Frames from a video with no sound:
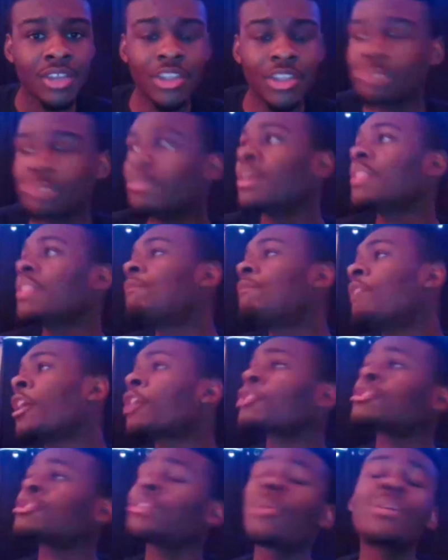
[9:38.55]
This
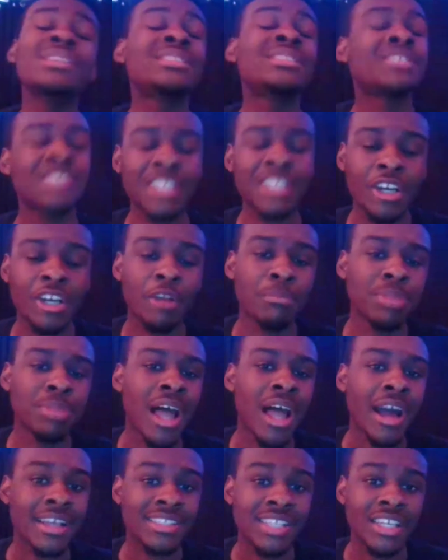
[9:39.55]
motherfucker's throwing cinder
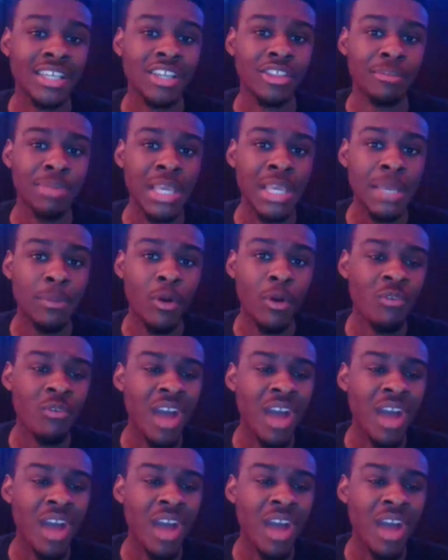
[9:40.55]
blocks at other people